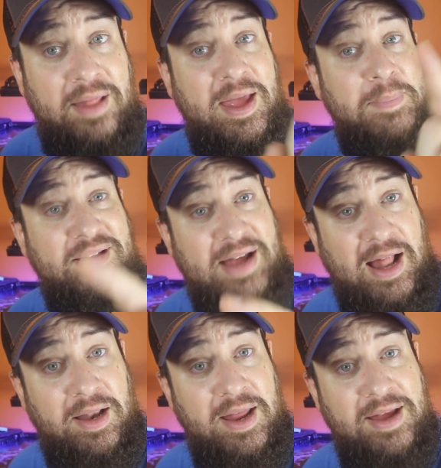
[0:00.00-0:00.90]
That means
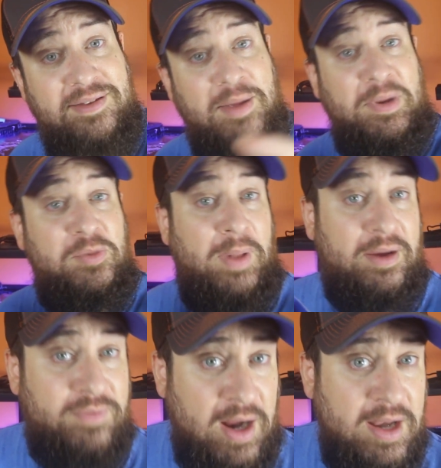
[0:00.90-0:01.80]
holidays, that means
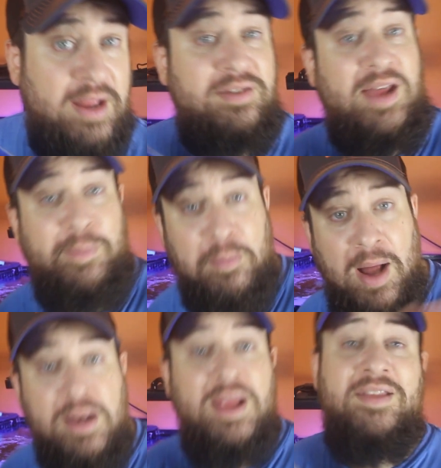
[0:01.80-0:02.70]
Black Fridays, Cyber
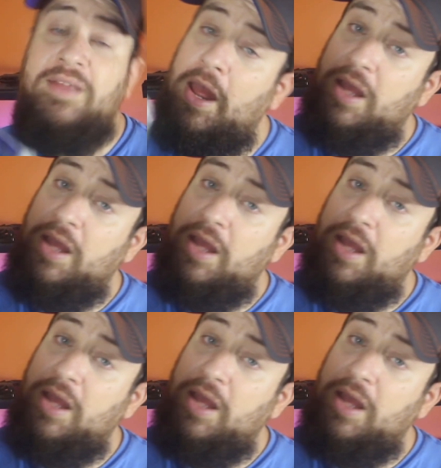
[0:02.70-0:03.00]
Mondays.